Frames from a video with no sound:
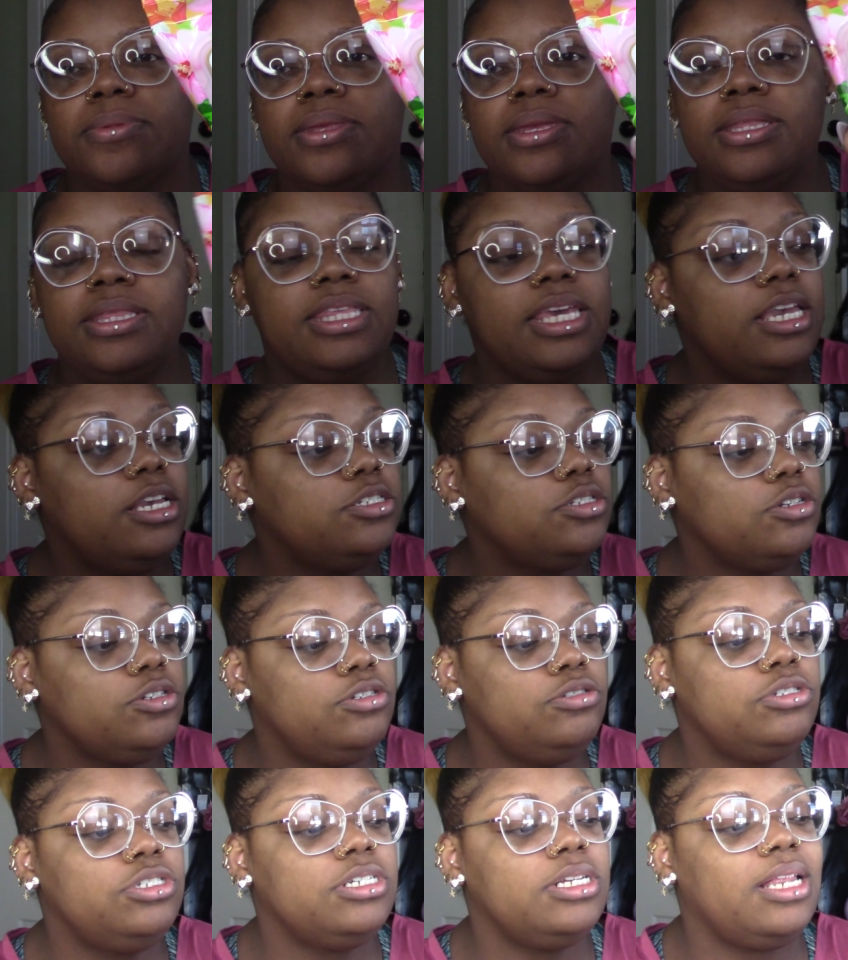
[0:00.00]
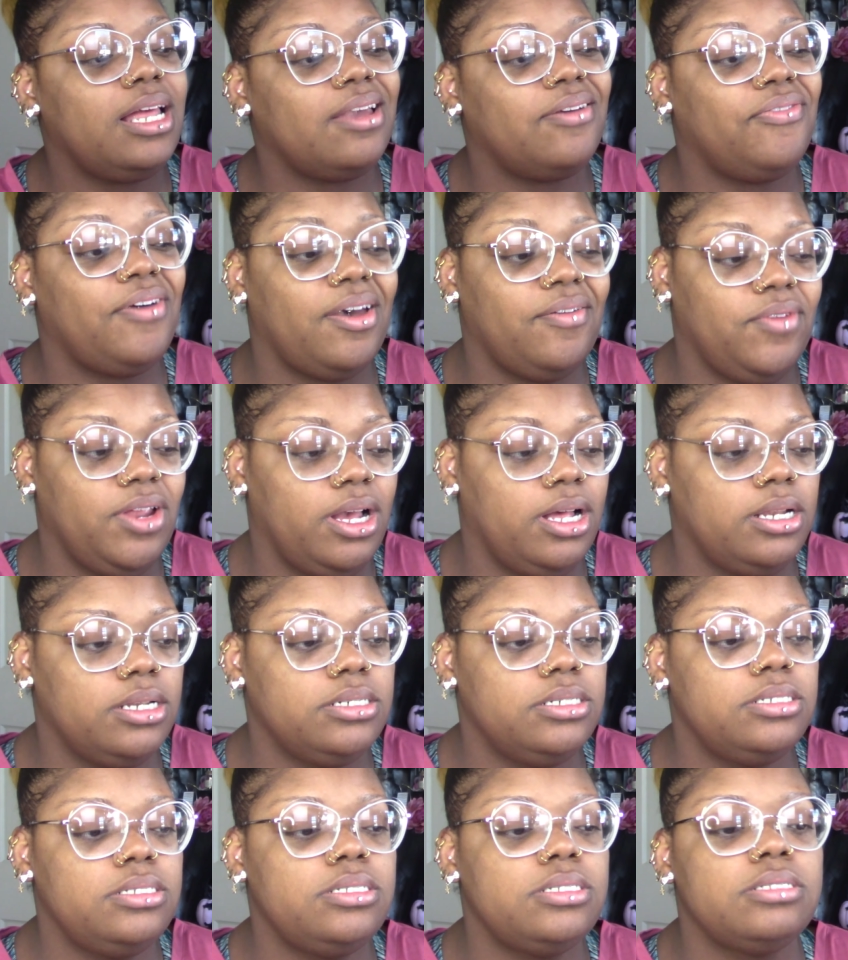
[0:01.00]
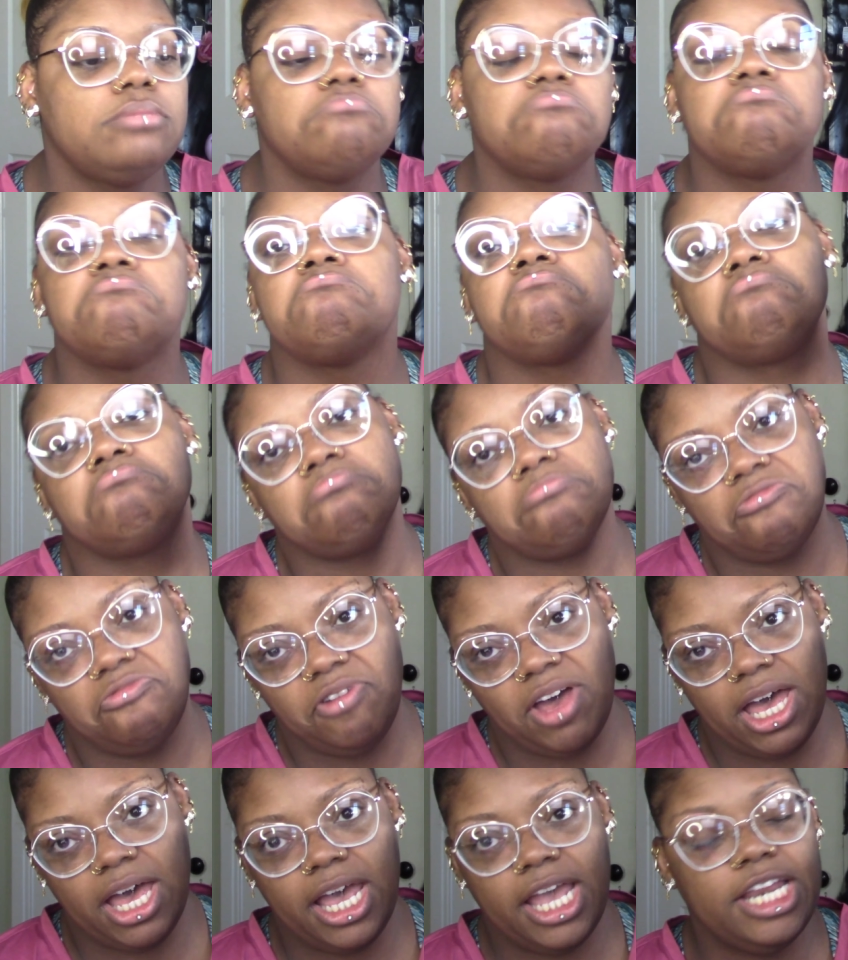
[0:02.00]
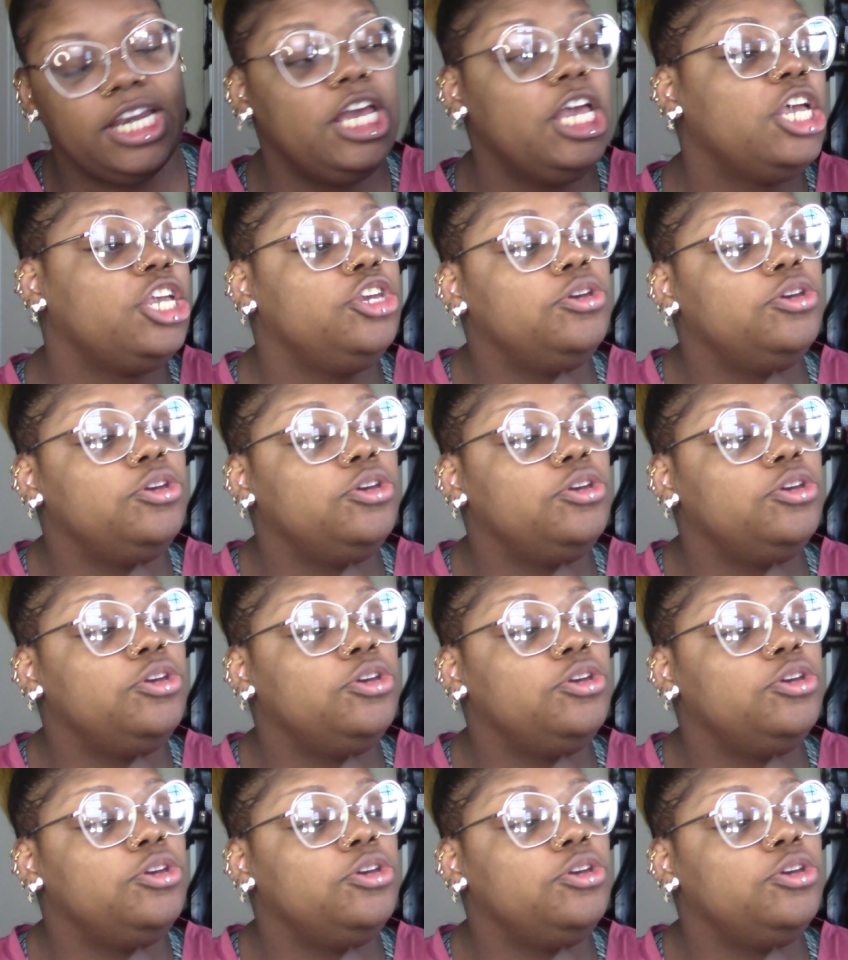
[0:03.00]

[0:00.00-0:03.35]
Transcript: these are usually like $5 fine.